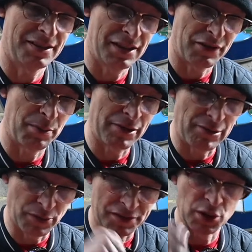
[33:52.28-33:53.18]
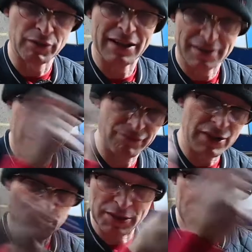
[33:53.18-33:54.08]
left the plate where it was, gone around,
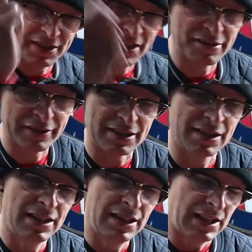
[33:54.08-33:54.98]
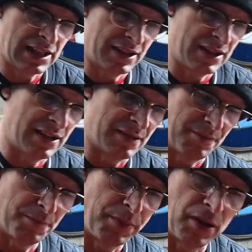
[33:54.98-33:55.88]
re-welded the edge of it, and then
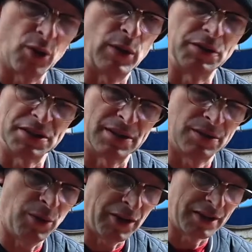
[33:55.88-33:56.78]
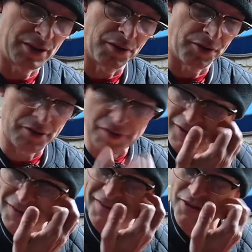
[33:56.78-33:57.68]
plug welded where it had gone through.
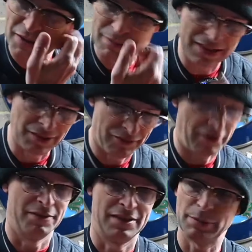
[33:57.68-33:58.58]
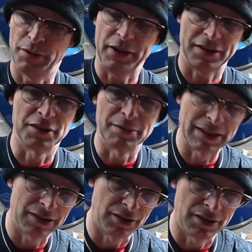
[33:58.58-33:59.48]
So that's solid metal, very double thick solid
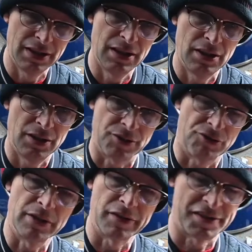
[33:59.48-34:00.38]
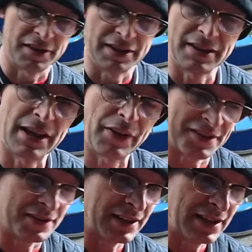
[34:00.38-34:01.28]
metal on the driver's side. And the other
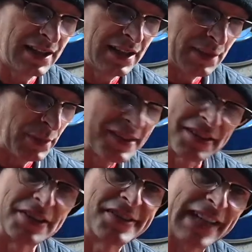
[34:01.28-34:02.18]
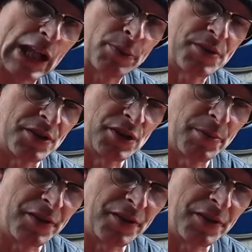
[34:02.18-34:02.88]
side, it basically scalped the top of the